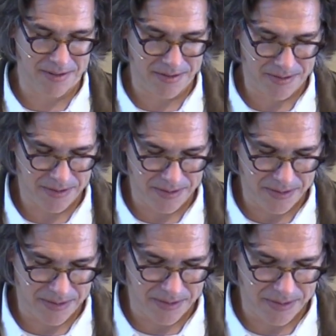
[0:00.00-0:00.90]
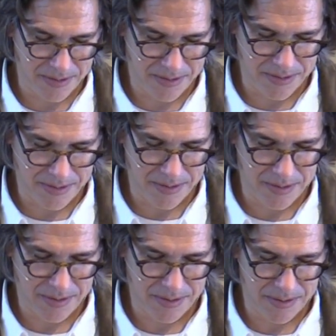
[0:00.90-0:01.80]

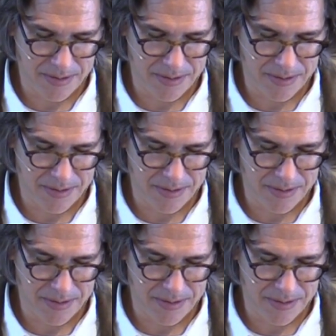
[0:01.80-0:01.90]
(no one is talking)